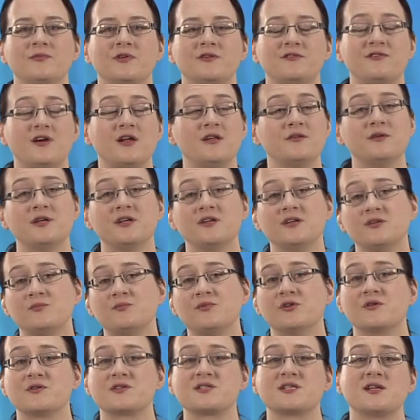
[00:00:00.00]
following a
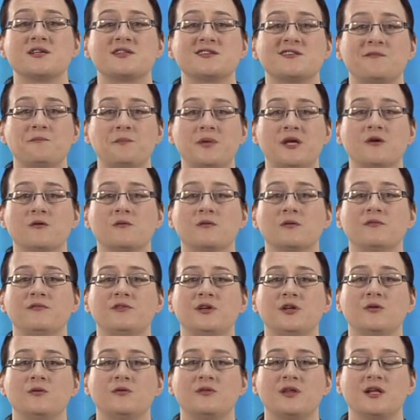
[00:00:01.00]
process of peer
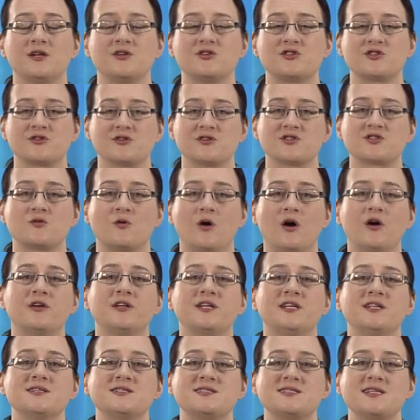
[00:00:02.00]
review that ensures
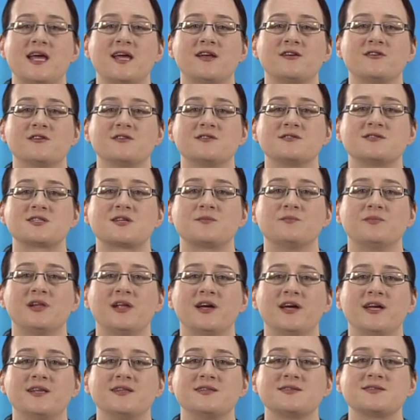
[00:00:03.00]
quality and standards
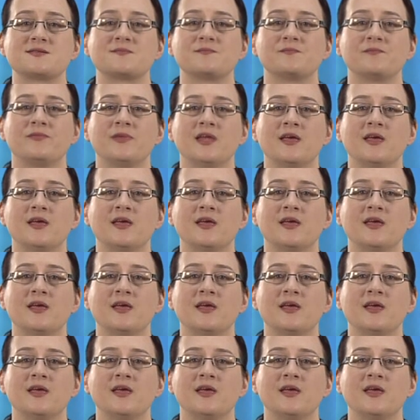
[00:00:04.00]
compliance.